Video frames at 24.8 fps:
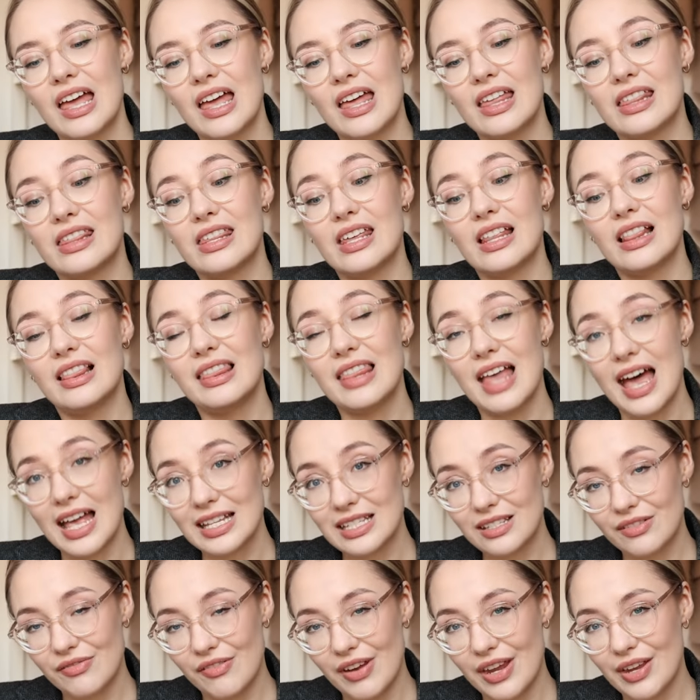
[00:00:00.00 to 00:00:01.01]
the
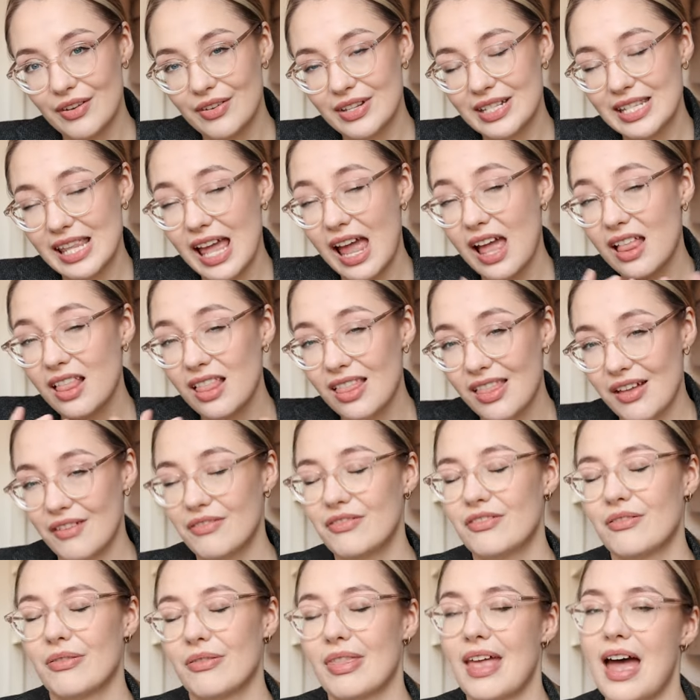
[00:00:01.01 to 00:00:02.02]
last fragrance that I
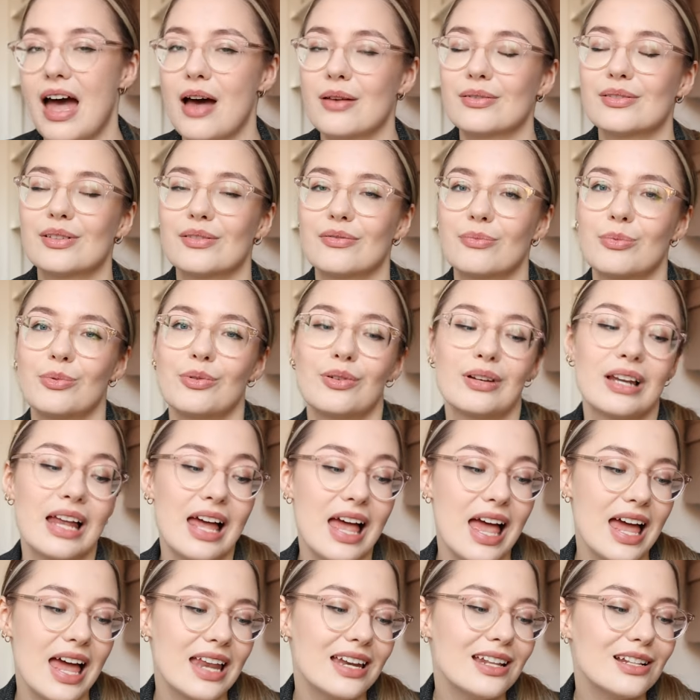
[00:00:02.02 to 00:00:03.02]
love from the house of
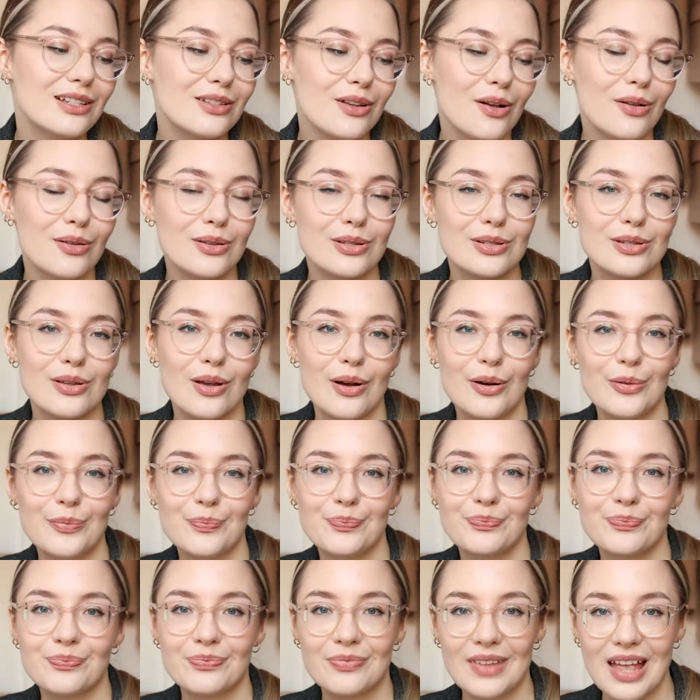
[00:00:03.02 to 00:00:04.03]
Mugler, and it's also
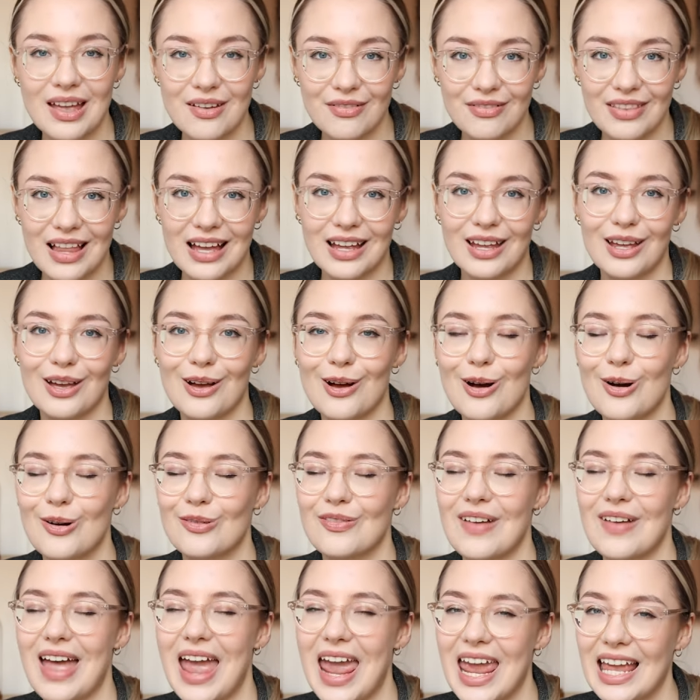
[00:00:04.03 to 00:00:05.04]
a flanker
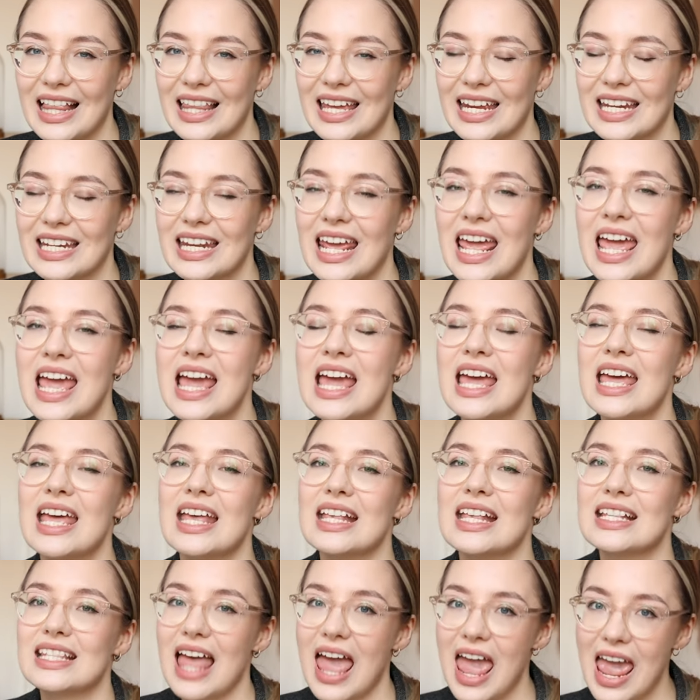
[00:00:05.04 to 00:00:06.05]
of Alien,
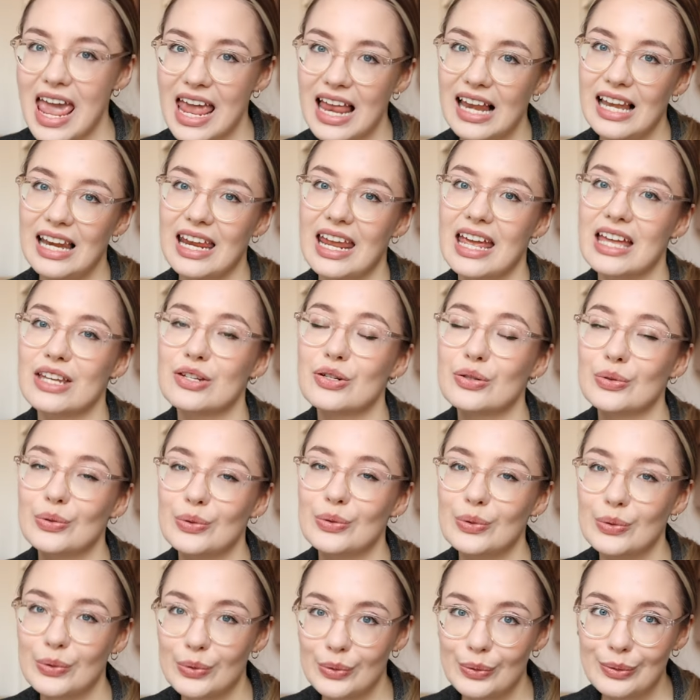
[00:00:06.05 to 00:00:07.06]
is Alien
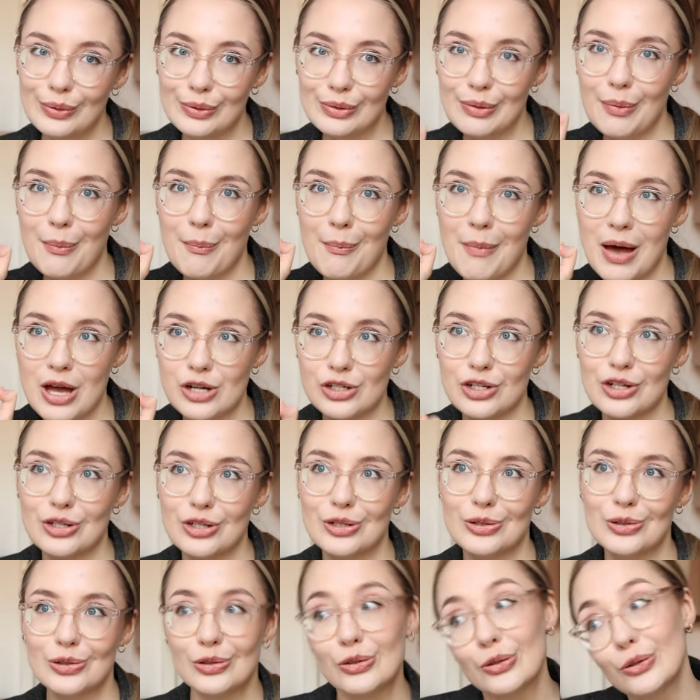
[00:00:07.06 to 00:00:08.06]
Oud
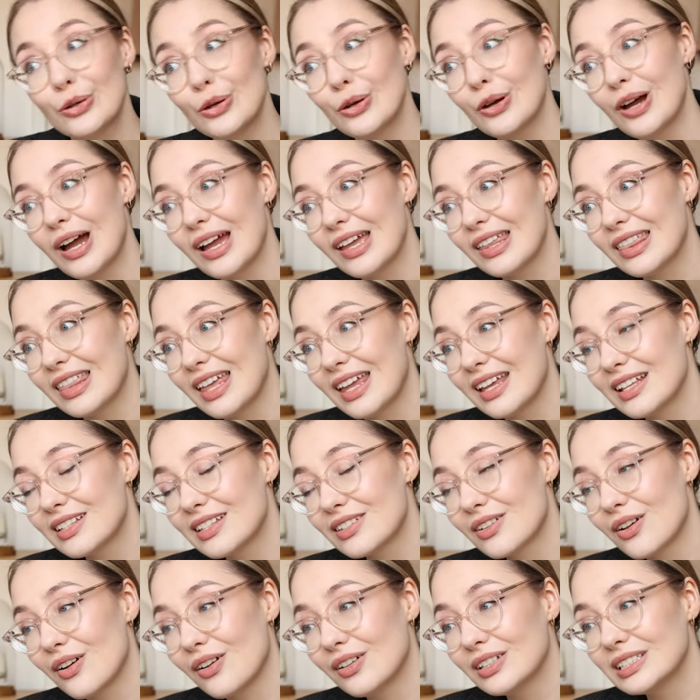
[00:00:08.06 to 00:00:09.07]
Majestux, I think
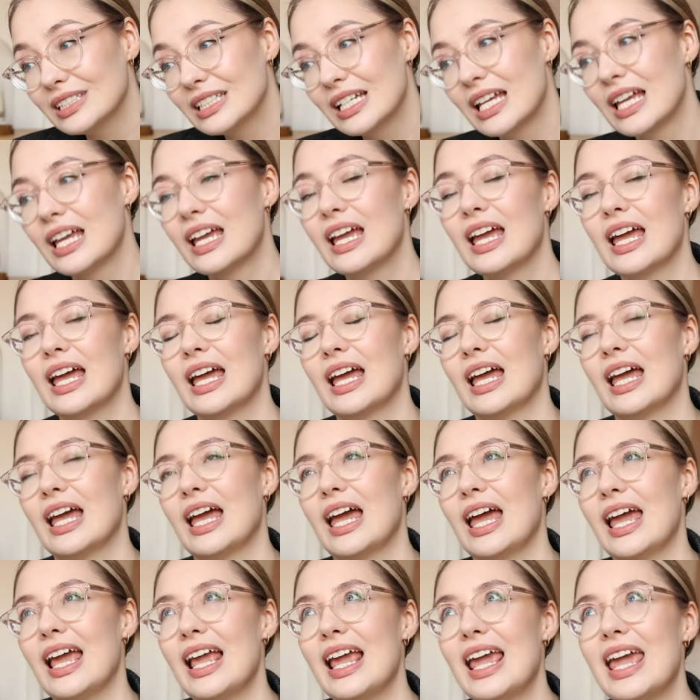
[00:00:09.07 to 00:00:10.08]
it's called.
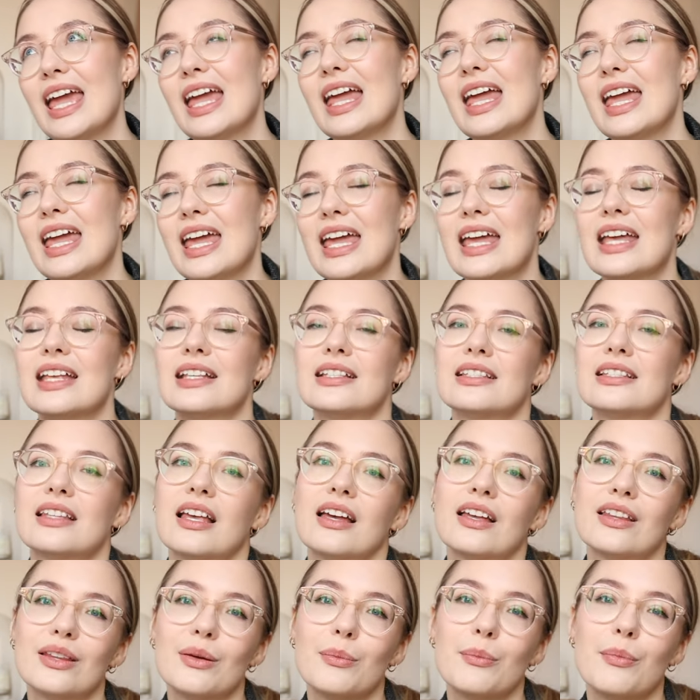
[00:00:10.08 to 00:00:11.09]
It is
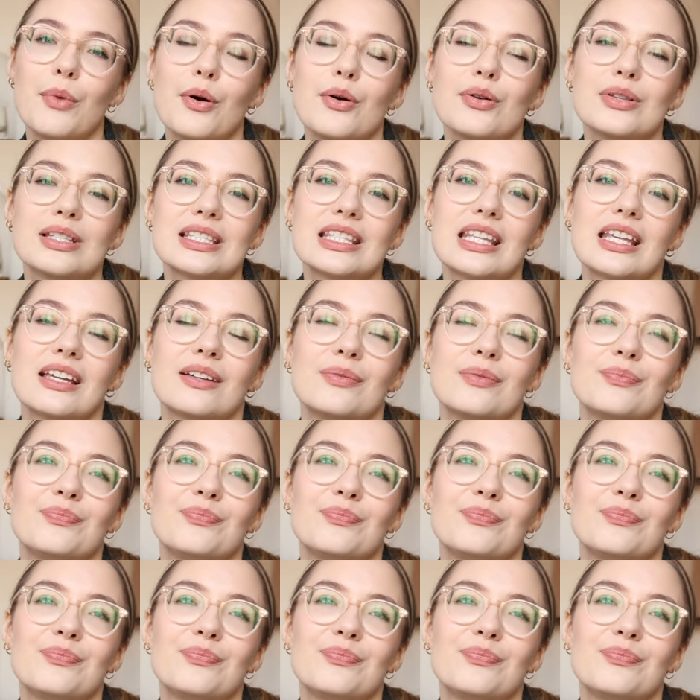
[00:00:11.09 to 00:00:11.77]
the most